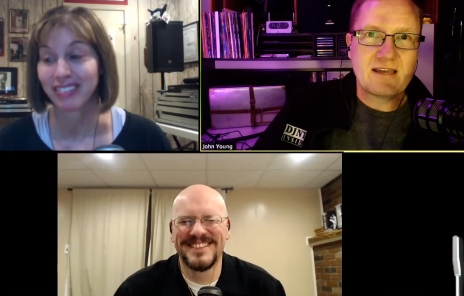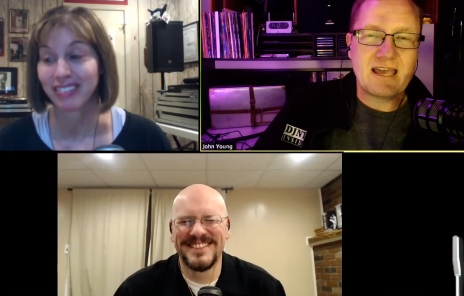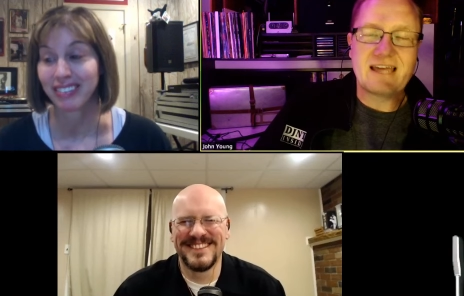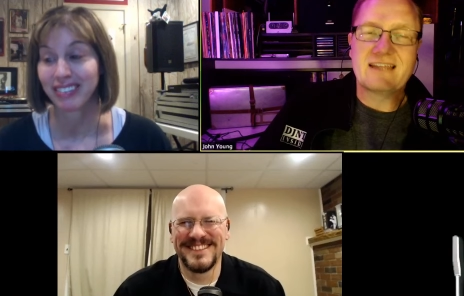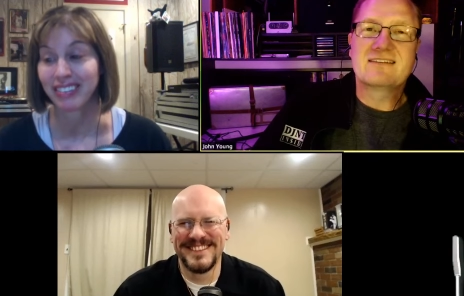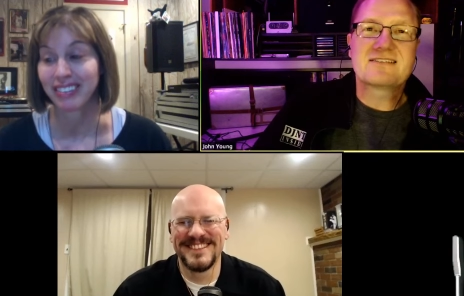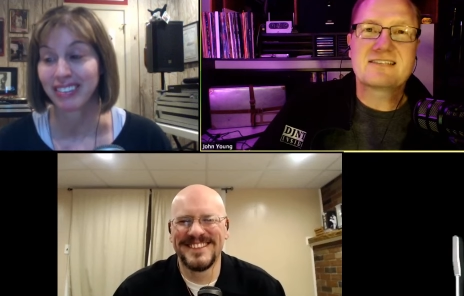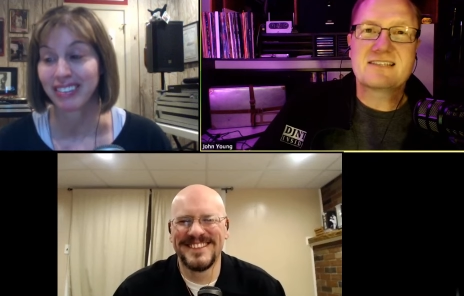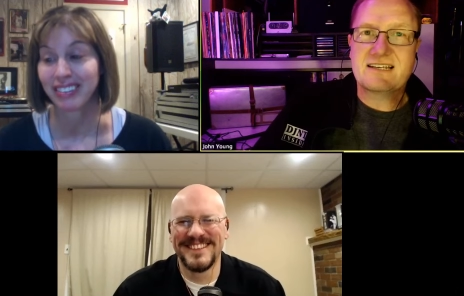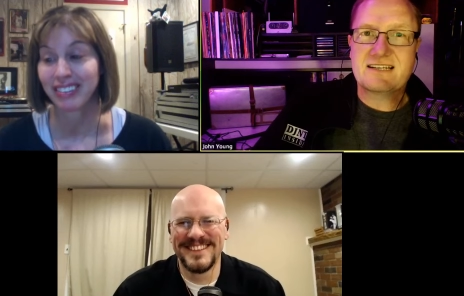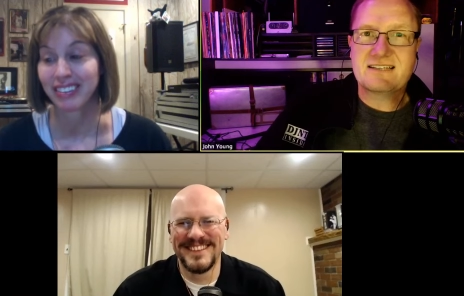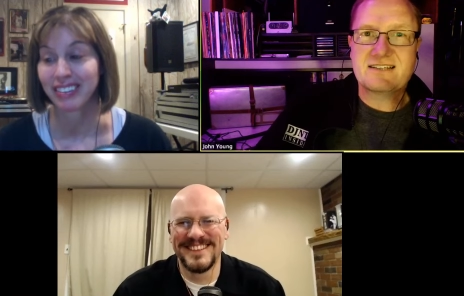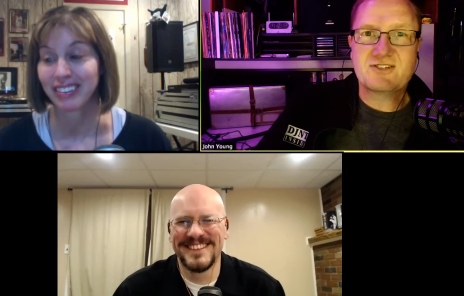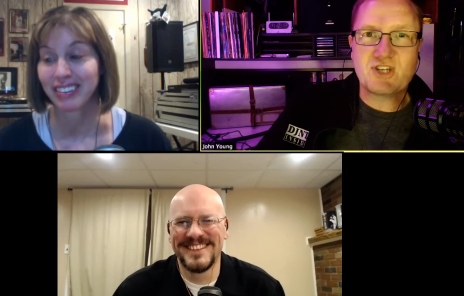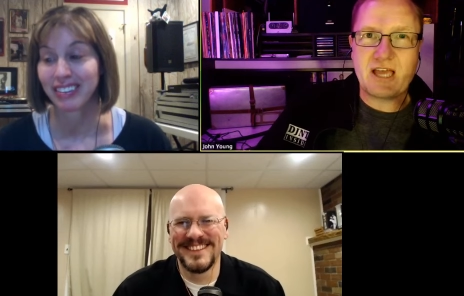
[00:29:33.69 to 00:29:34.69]
Speaker 1: and listening
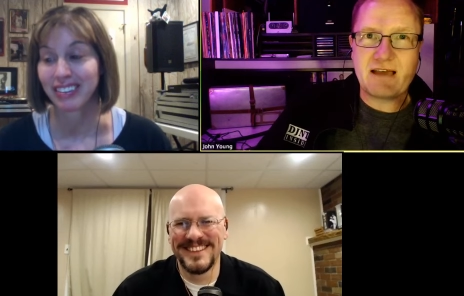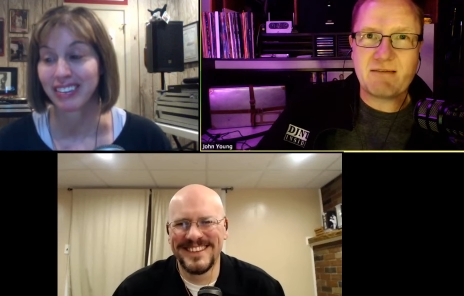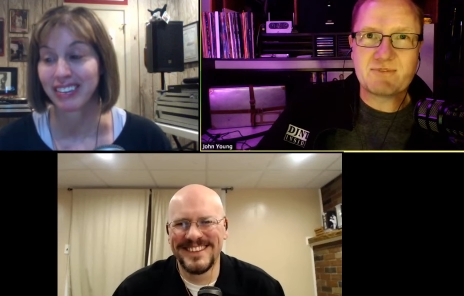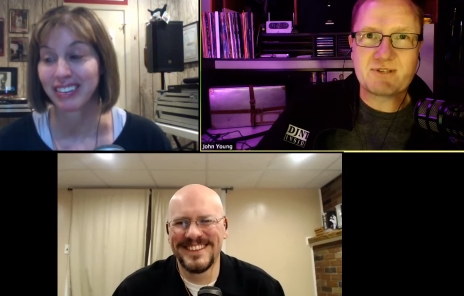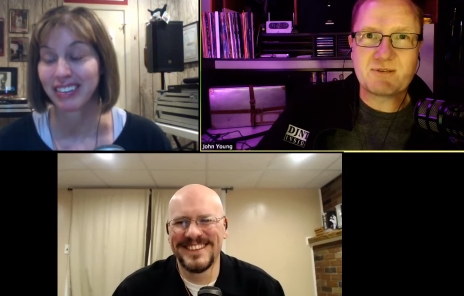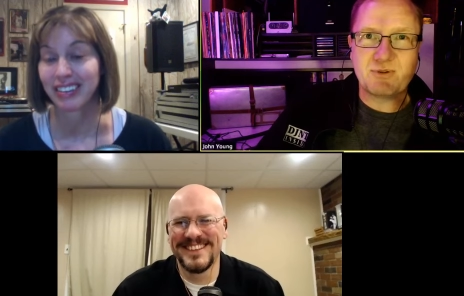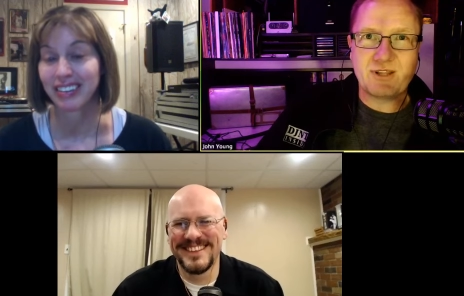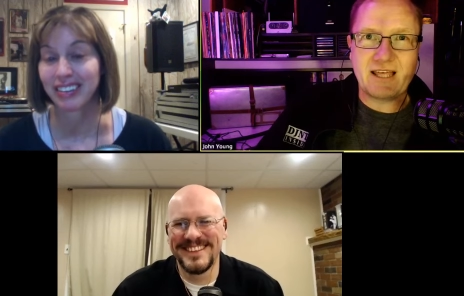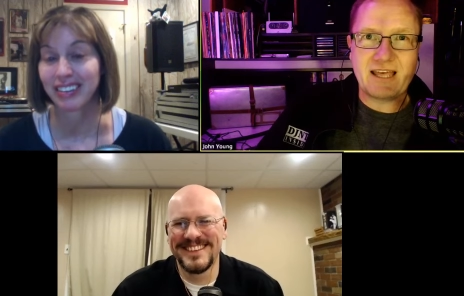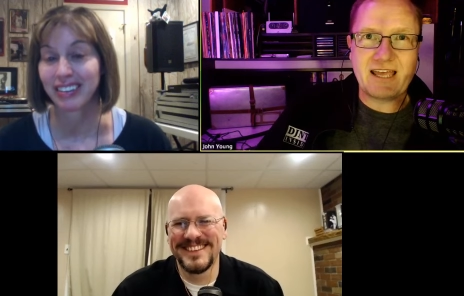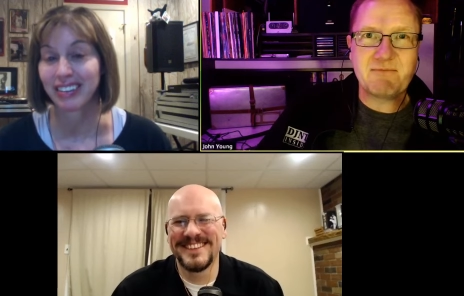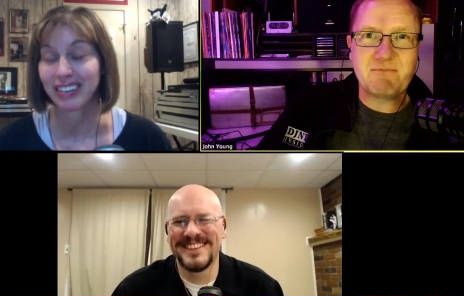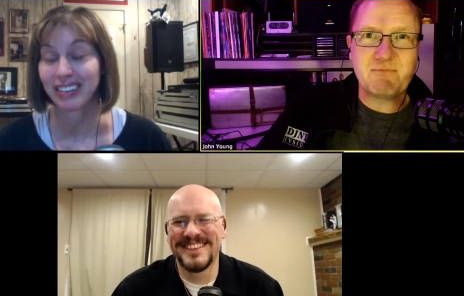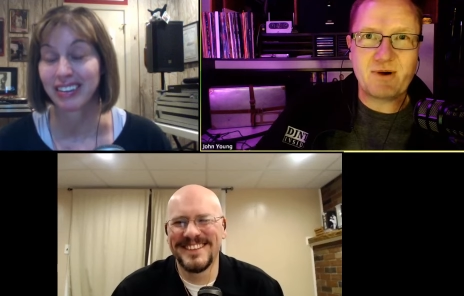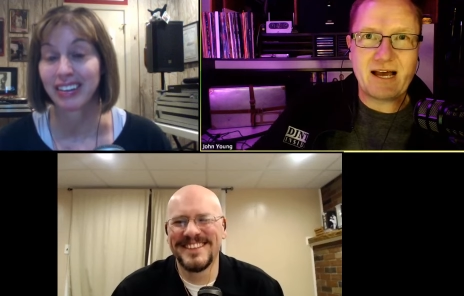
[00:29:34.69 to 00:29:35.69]
to jams
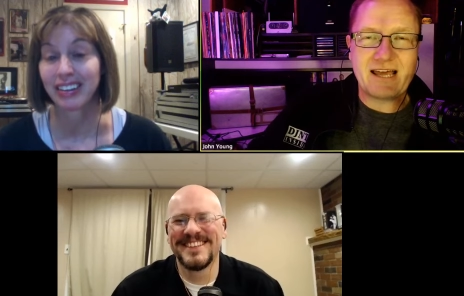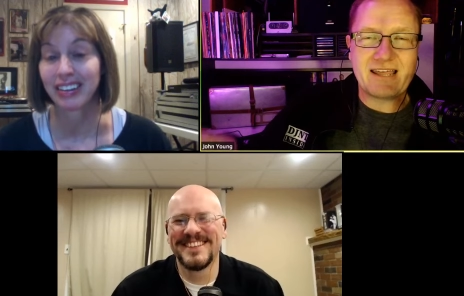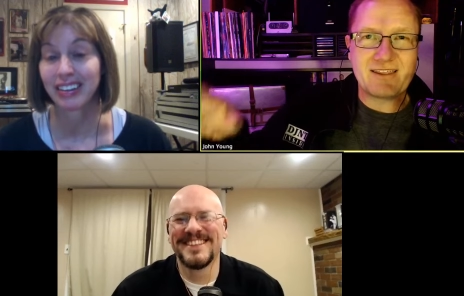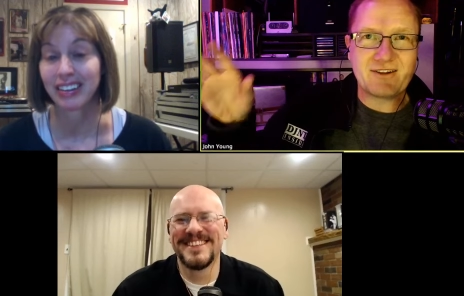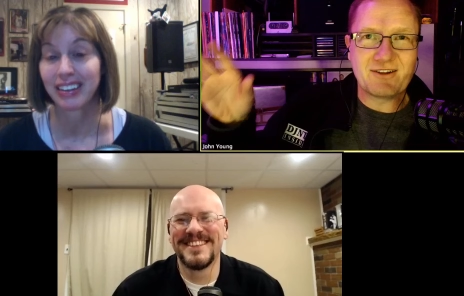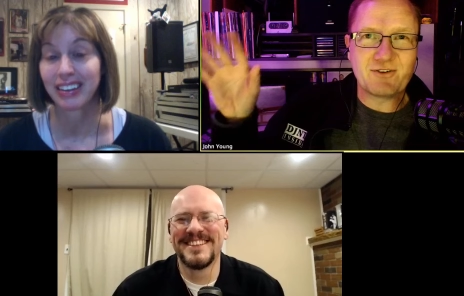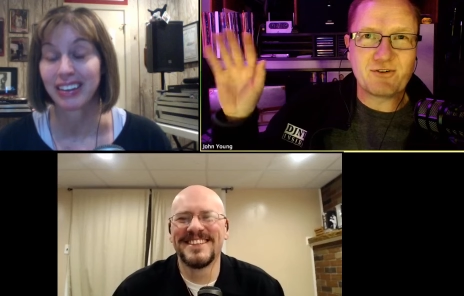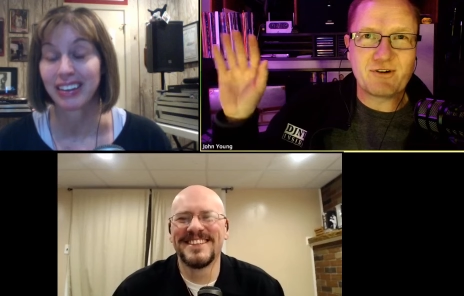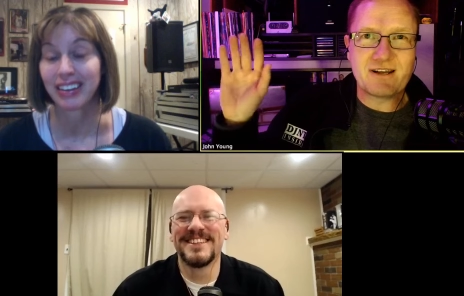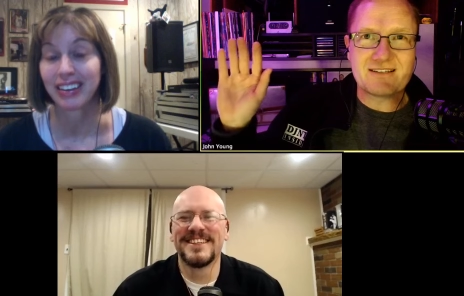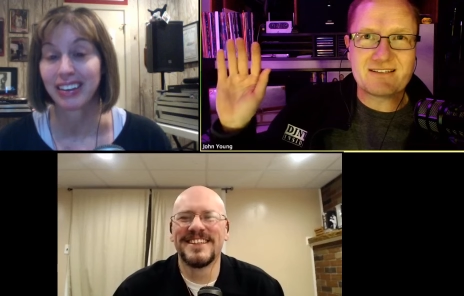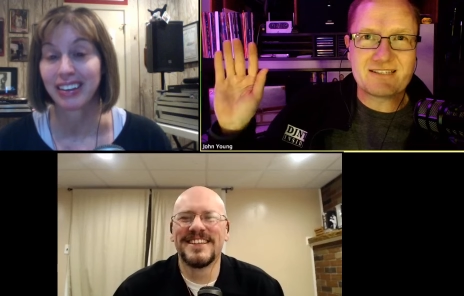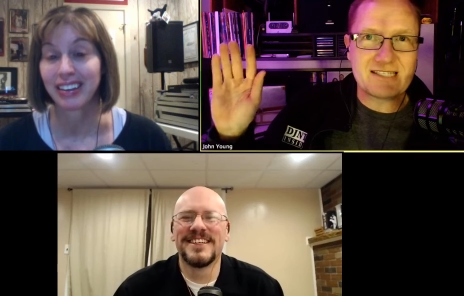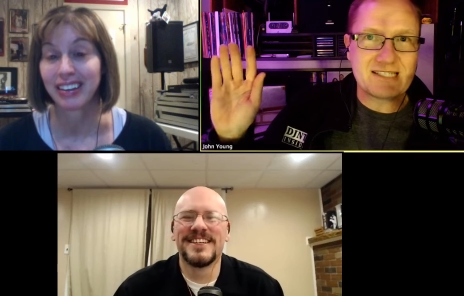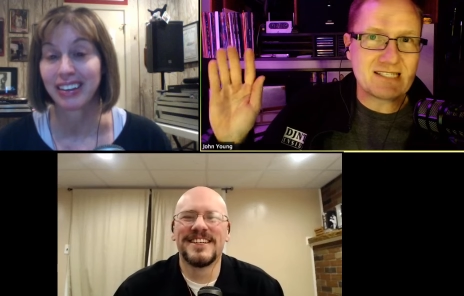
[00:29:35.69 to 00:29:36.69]
played by the
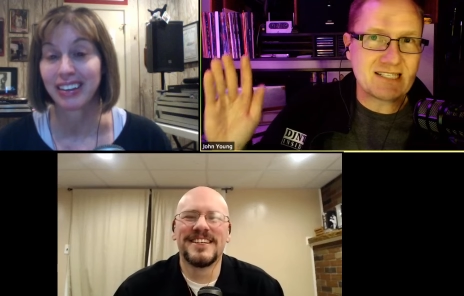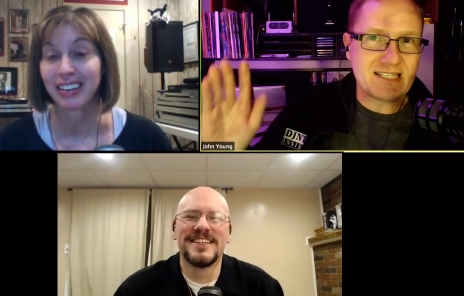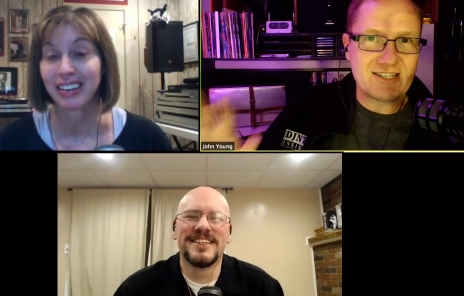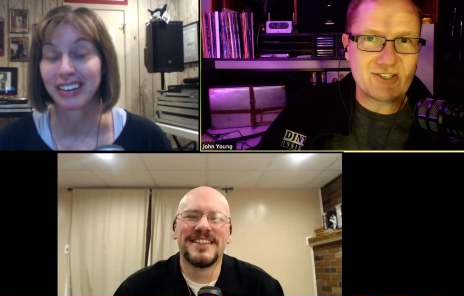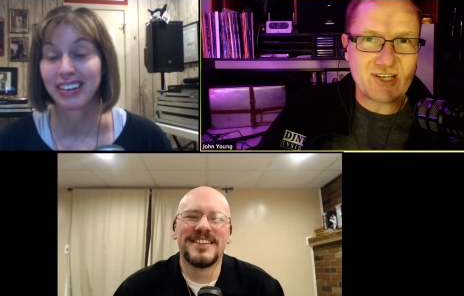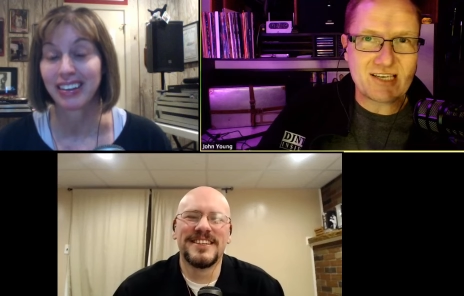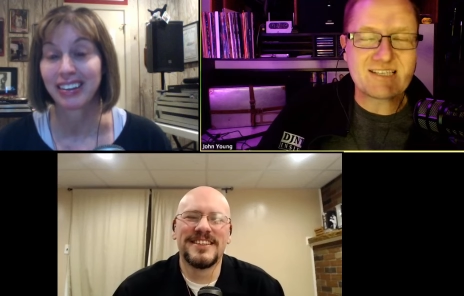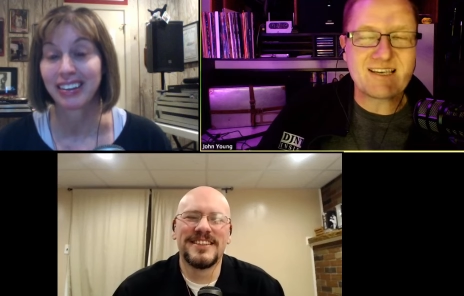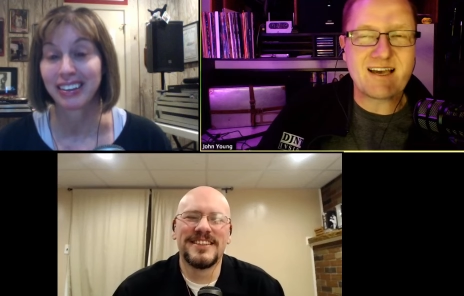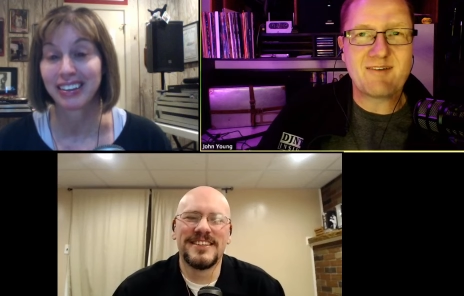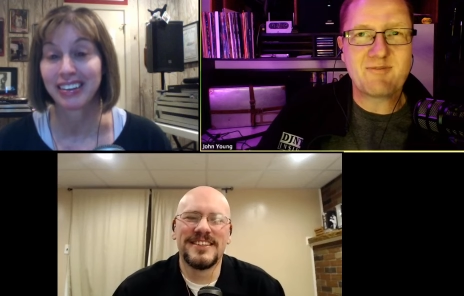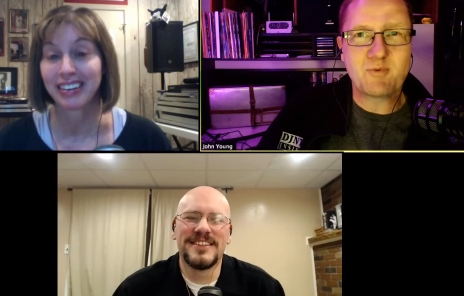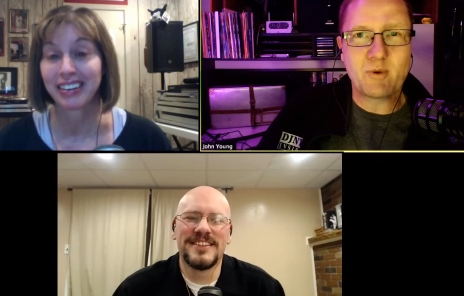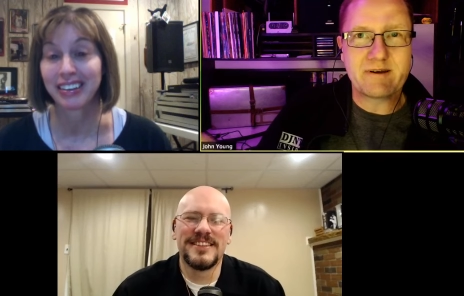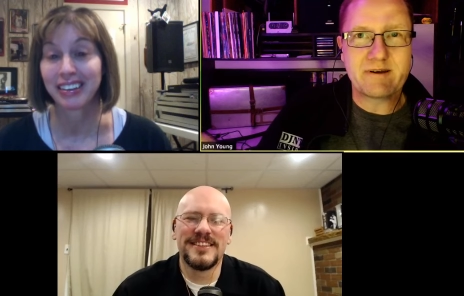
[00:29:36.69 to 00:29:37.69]
greatest D J
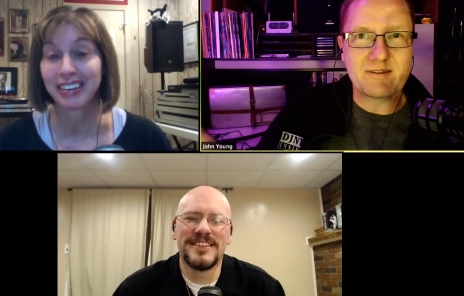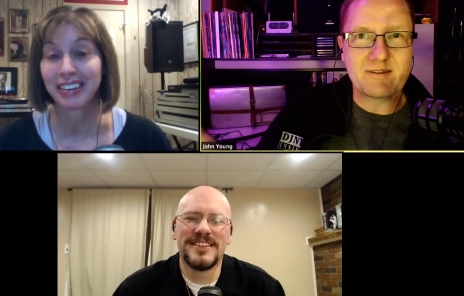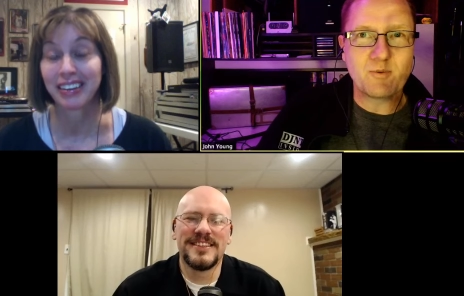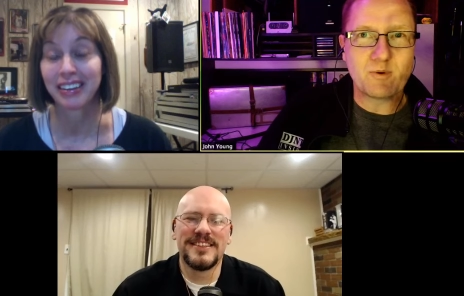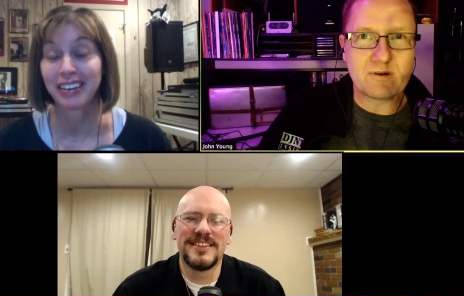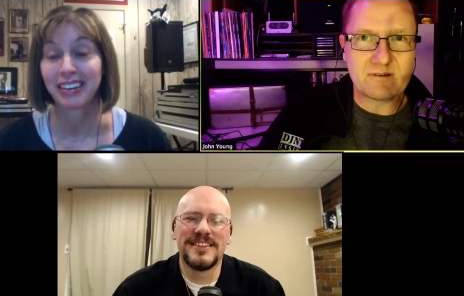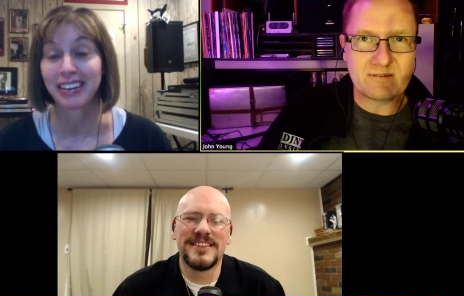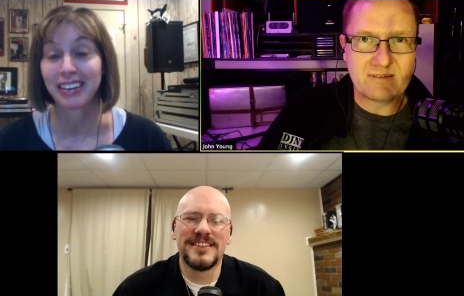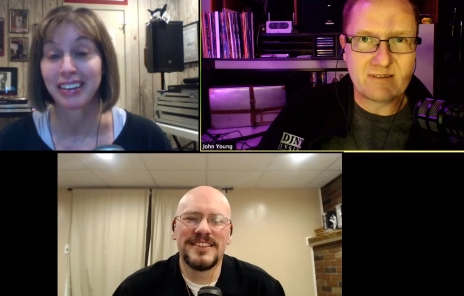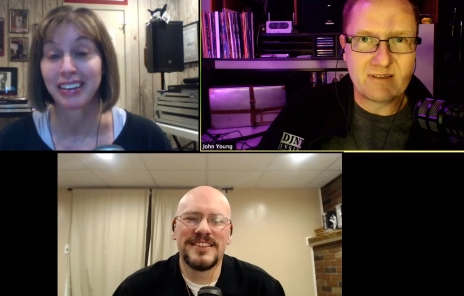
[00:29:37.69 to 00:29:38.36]
software in the world.